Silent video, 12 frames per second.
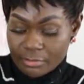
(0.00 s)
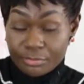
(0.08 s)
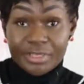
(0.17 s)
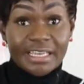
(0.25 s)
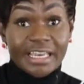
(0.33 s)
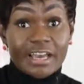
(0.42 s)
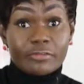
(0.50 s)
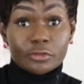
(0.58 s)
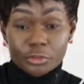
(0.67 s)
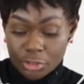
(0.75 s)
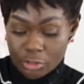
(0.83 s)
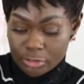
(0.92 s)
Be
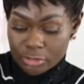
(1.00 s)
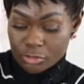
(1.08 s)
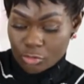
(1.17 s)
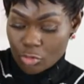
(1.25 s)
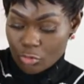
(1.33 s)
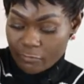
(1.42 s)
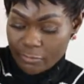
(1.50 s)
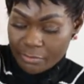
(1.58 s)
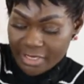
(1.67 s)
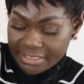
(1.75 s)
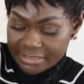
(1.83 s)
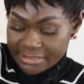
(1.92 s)
careful not to
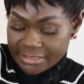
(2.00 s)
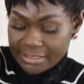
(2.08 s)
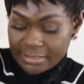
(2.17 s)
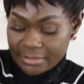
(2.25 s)
overmix